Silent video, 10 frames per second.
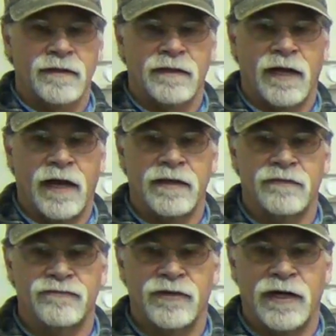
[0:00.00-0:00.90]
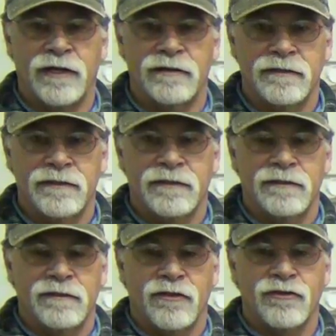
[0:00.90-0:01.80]
kind of uh,
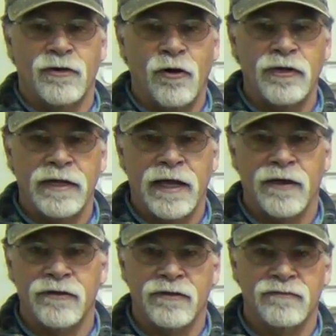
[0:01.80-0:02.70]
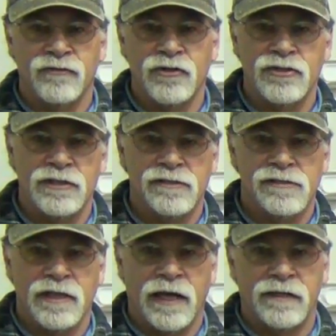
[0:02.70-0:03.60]
thrown together conversions
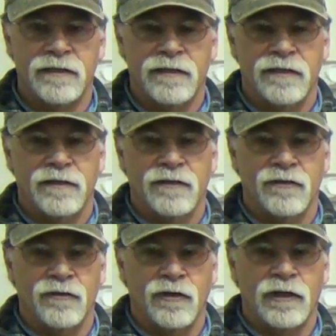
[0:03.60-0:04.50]
that look